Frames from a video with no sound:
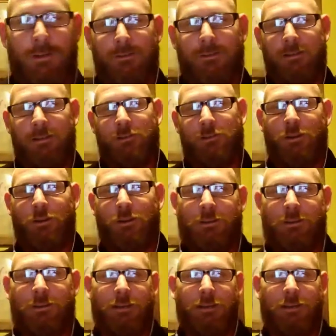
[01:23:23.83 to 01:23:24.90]
and it's Darth
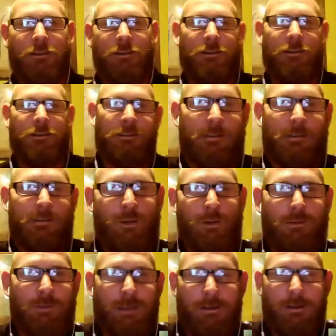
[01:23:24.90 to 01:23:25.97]
Cater instead of Darth
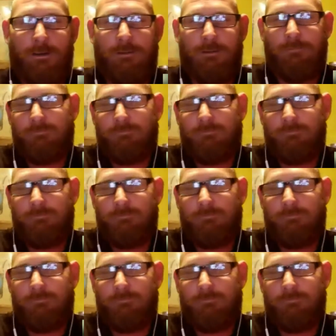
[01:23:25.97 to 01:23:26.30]
Vader.